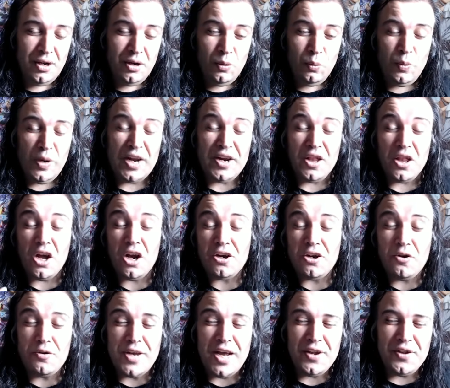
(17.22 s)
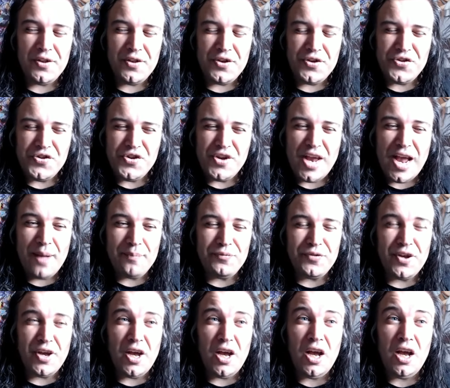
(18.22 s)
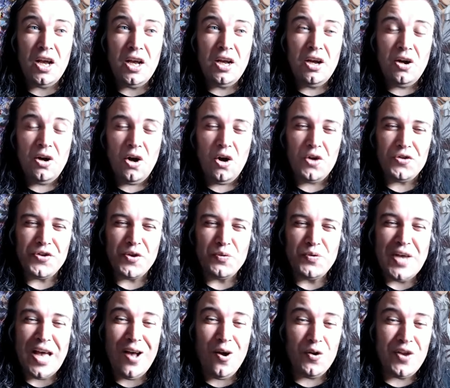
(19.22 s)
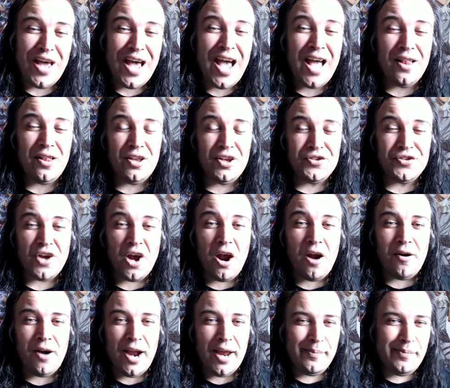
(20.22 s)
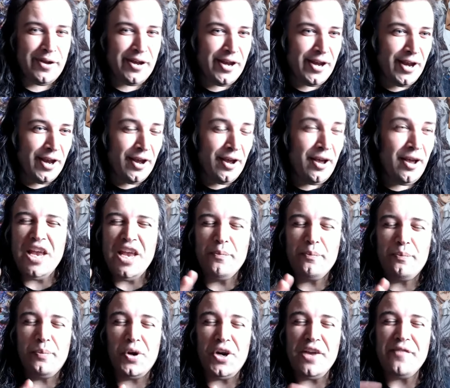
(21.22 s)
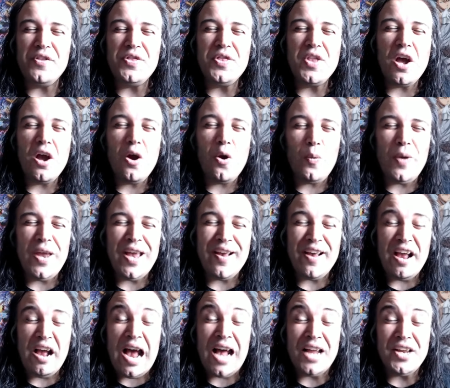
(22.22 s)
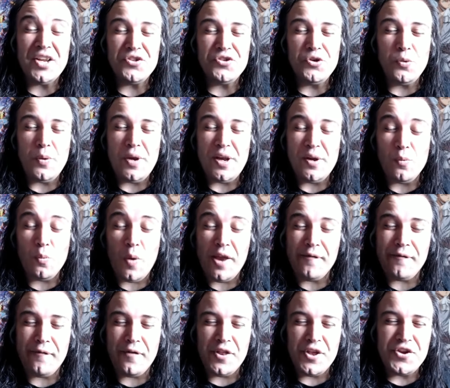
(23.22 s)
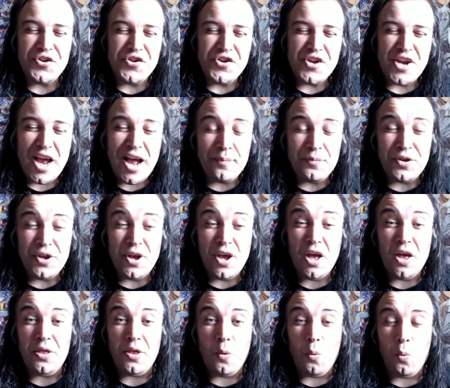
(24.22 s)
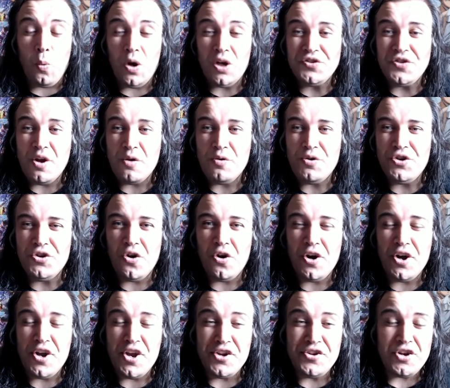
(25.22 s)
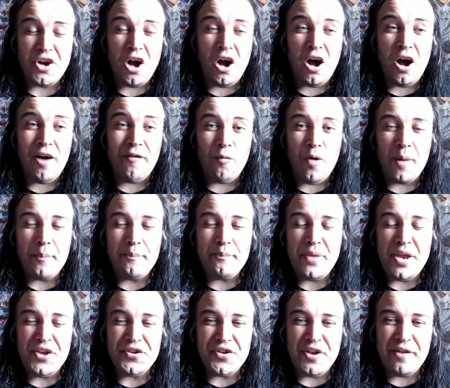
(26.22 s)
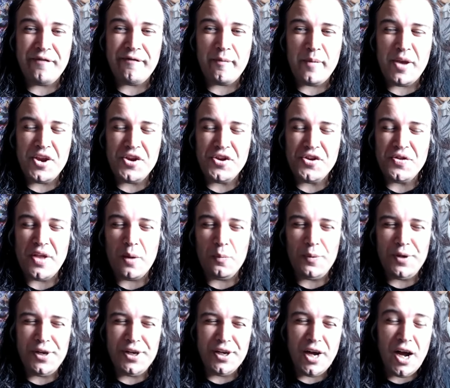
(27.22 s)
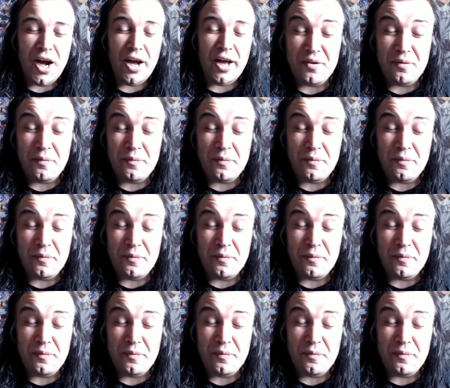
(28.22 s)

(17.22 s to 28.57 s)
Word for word: We had a lot go down in this chapter, also titled Atlas RIP. But even though we had a two week wait for this chapter, there was no shortage of One Piece information that we got